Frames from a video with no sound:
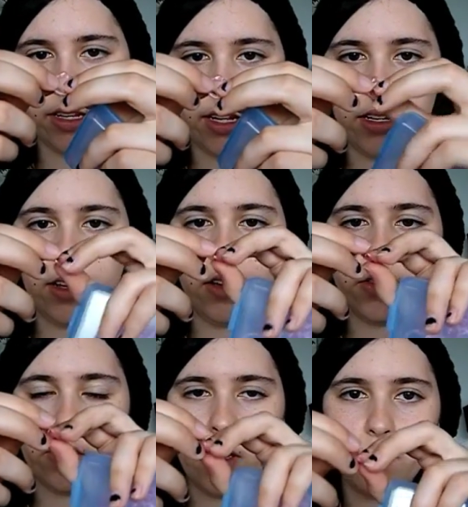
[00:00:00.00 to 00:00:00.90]
And it
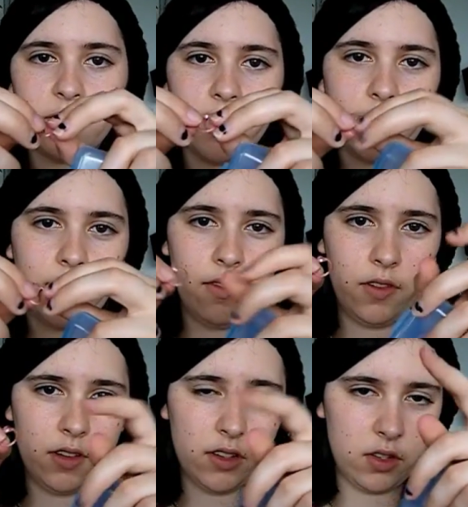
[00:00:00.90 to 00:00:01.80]
also helps, like
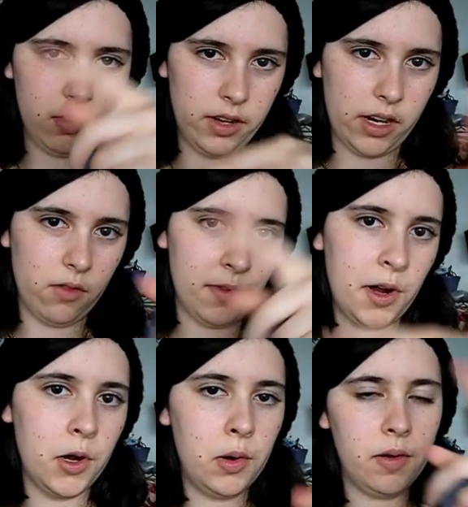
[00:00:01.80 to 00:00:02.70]
if you're just doing a
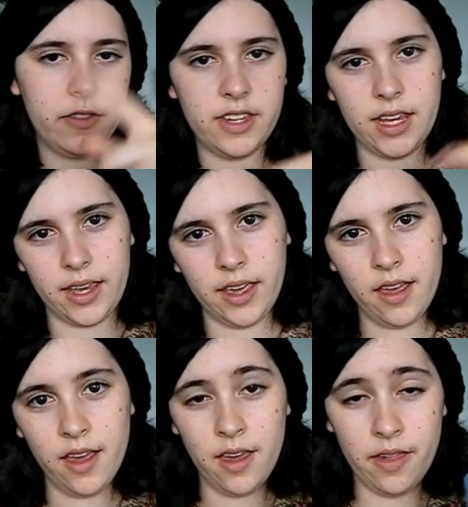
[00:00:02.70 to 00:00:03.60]
row of say
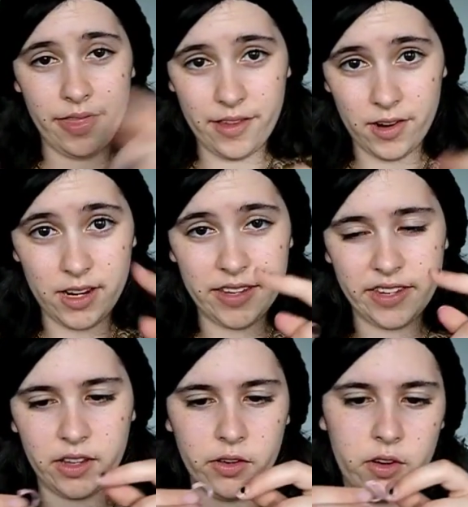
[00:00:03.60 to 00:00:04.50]
30
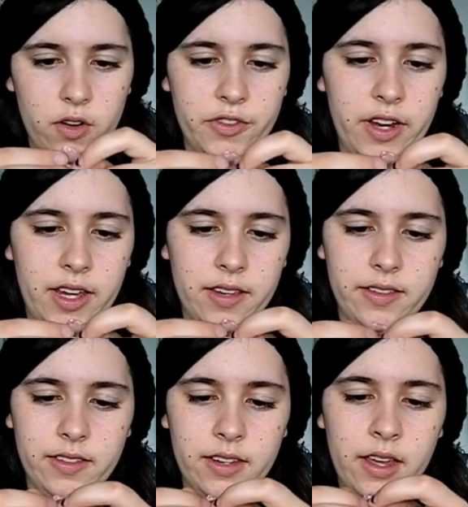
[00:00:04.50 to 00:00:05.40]
single
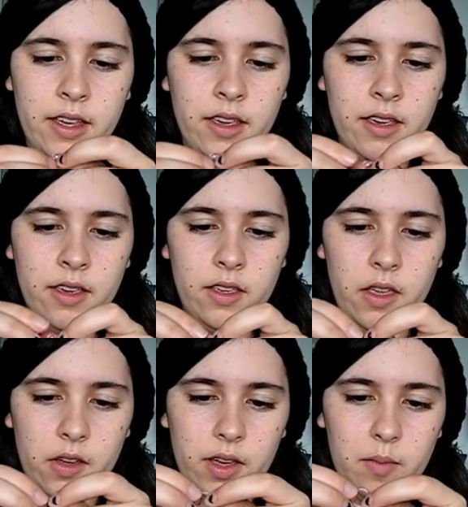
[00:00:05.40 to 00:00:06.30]
crochets,
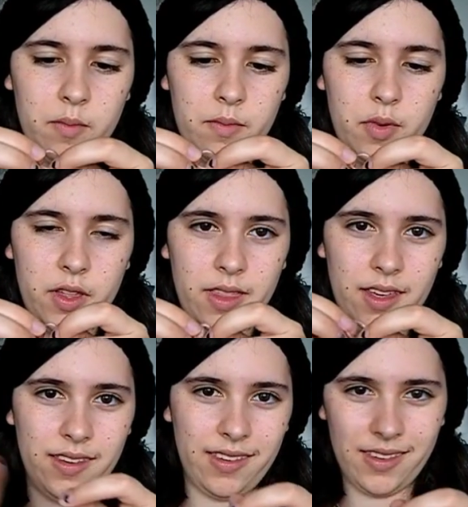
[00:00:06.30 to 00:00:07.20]
you can put
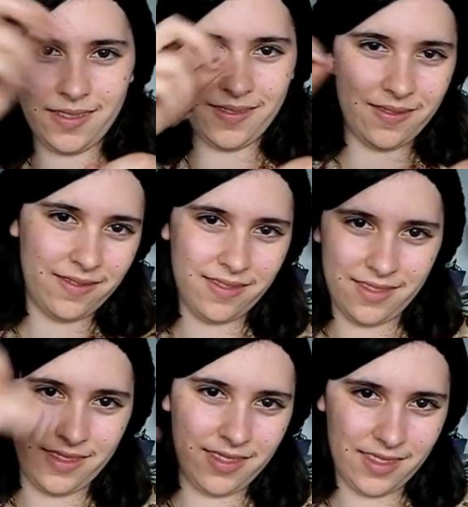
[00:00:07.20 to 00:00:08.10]
this
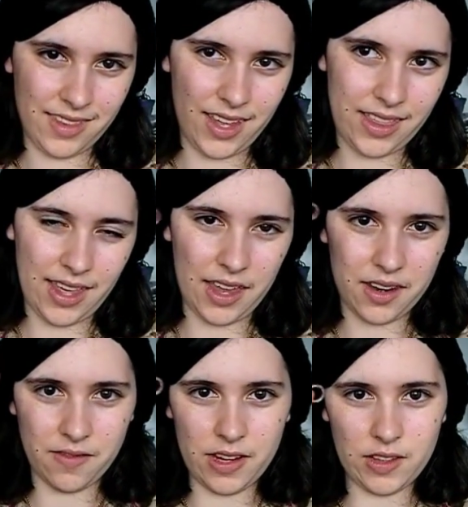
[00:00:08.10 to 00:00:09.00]
at the
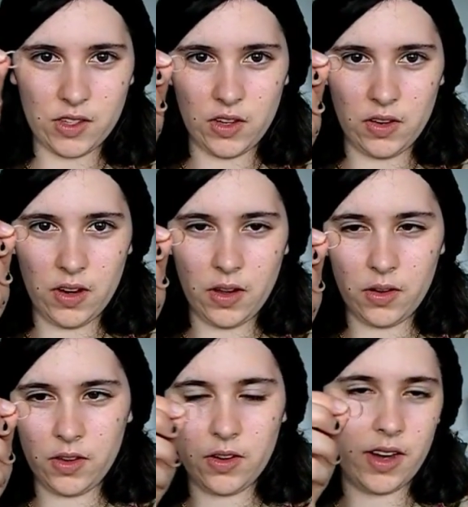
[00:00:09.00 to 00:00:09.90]
end of it so you
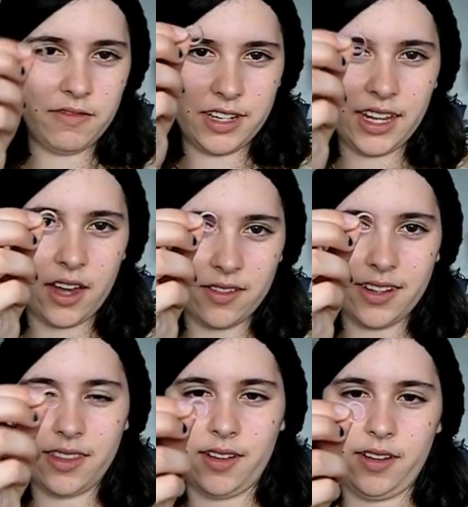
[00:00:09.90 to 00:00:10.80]
know you don't have to count
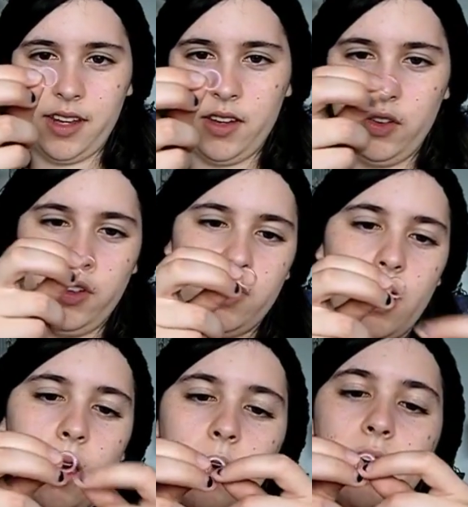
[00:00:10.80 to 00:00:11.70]
to 30, you just
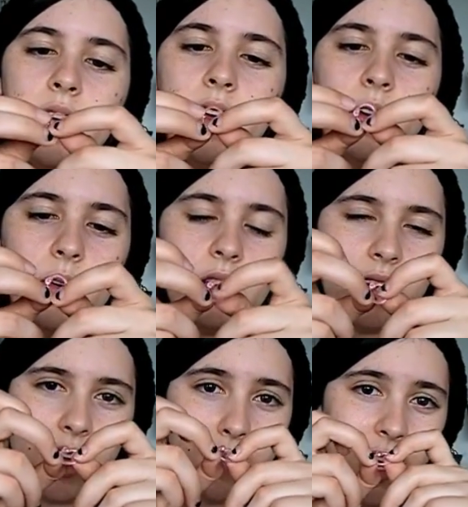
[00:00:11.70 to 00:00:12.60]
know when
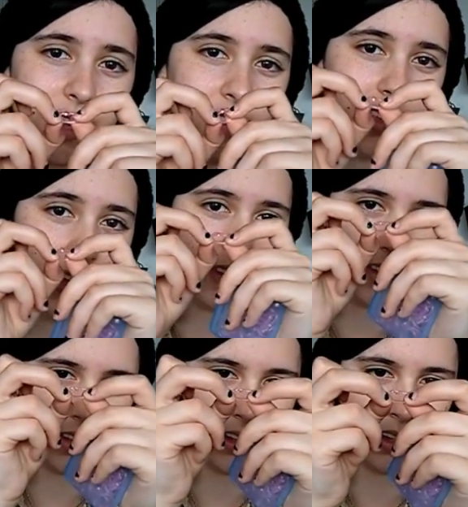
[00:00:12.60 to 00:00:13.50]
you get back to
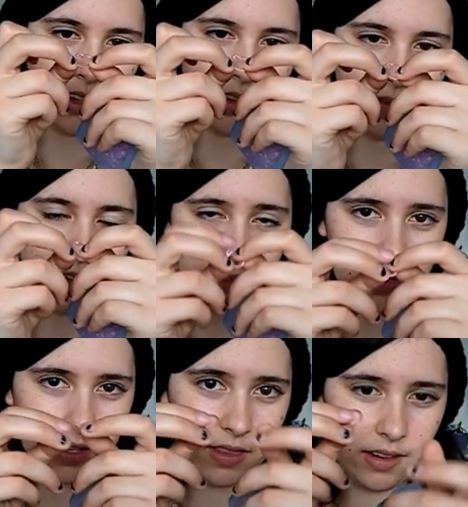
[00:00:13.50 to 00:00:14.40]
this
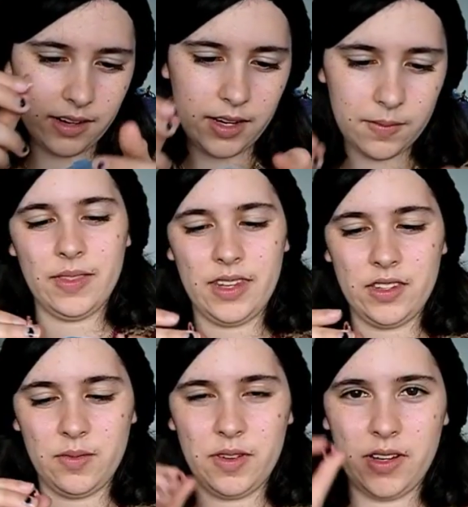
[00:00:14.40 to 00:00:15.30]
you've done 30.
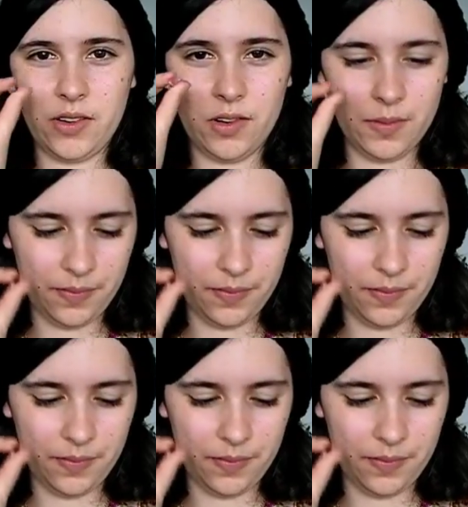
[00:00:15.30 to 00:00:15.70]
These are pretty cool.